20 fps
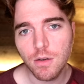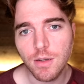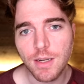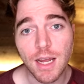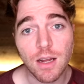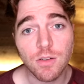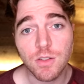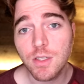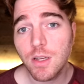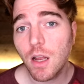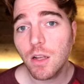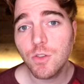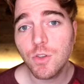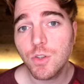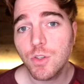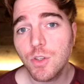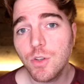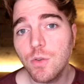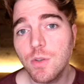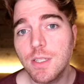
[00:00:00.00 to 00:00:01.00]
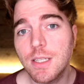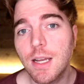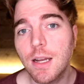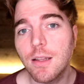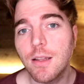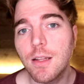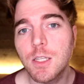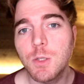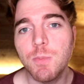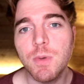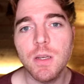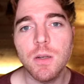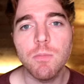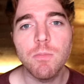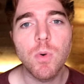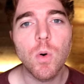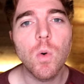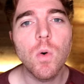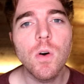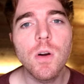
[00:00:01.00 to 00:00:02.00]
Now, it's not just suicide that's being
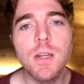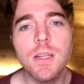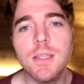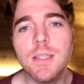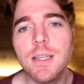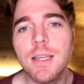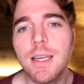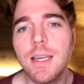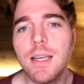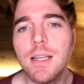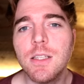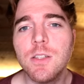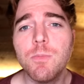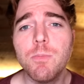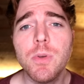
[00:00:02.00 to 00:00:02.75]
poured into kids'